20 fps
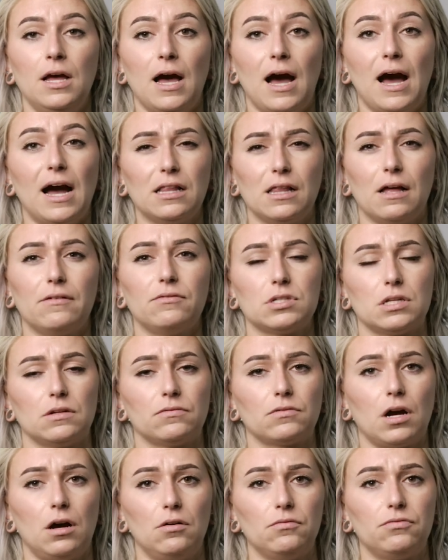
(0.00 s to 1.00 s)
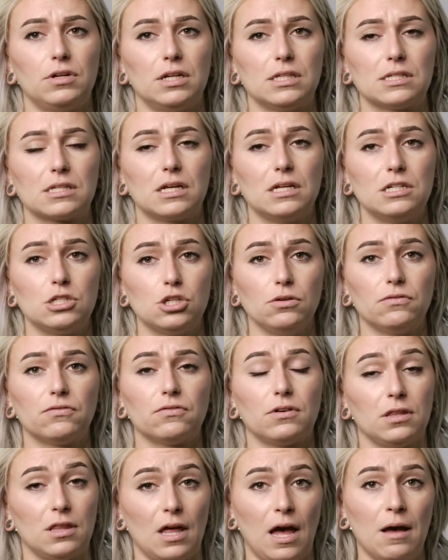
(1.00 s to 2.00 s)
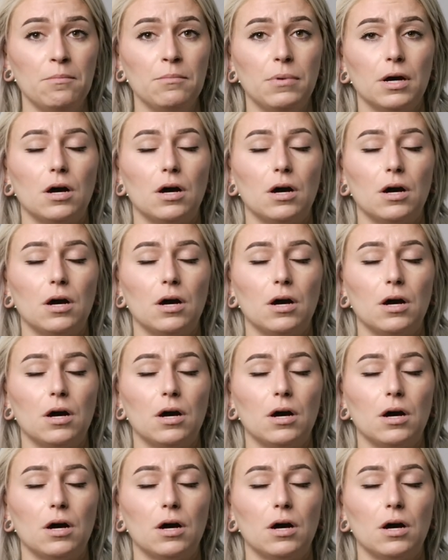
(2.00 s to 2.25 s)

high levels of confidence can do for them,